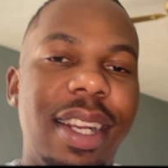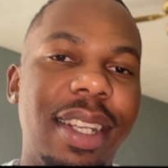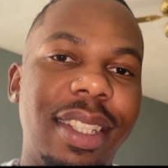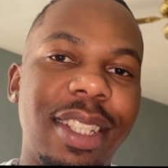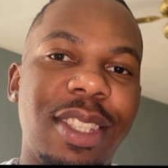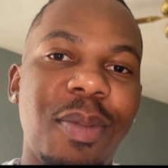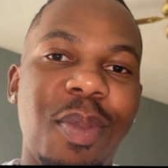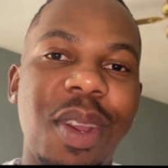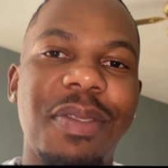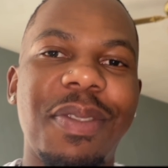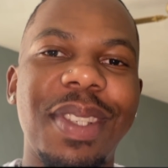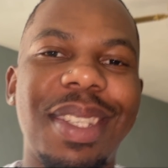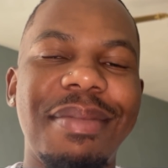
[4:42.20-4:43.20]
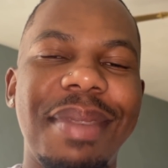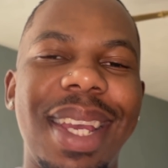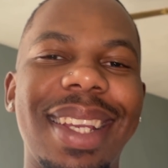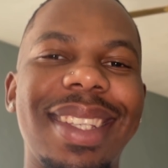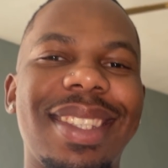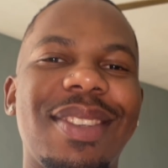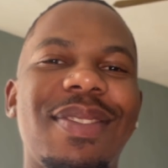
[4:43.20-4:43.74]
this is your boy Vusi
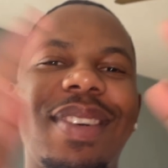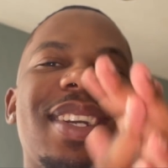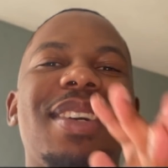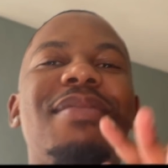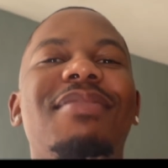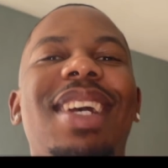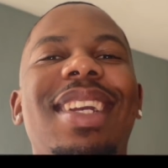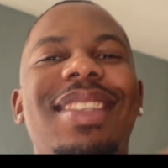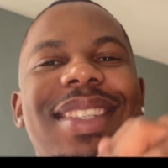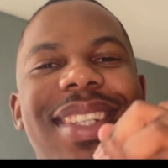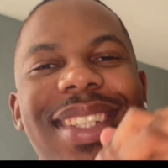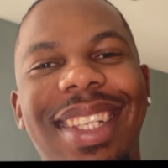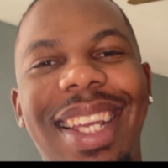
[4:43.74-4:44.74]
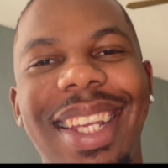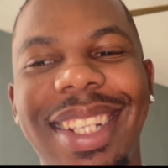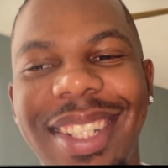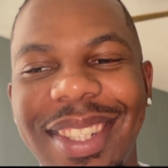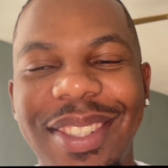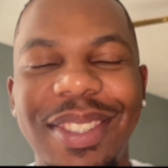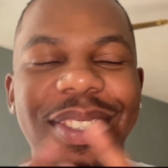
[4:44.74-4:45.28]
Max. Welcome back to the
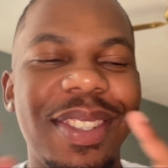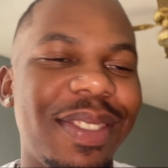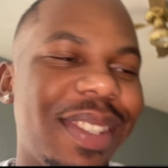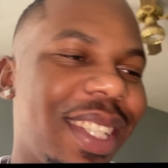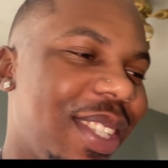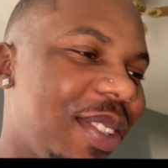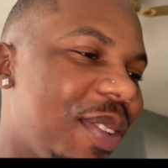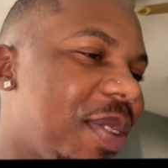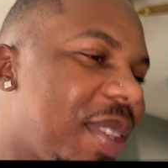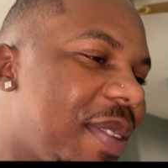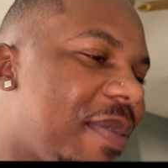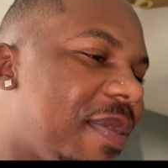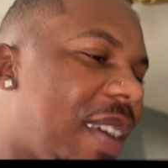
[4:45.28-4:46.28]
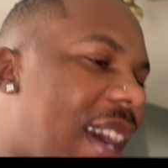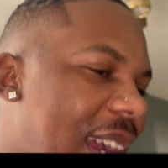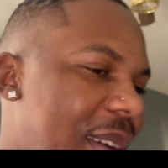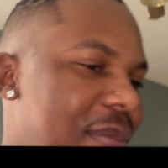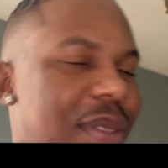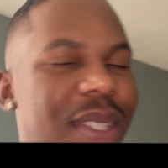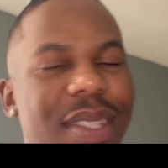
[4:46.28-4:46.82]
channel. You already know the
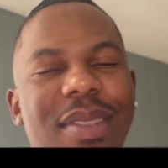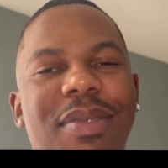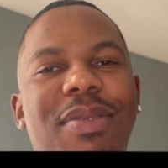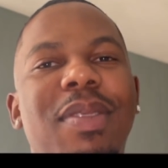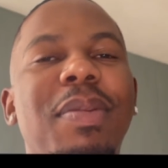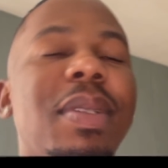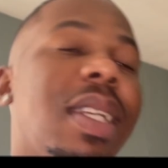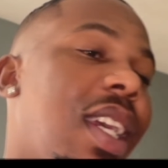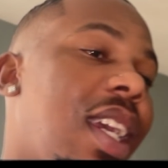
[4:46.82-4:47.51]
vibes, you feel me?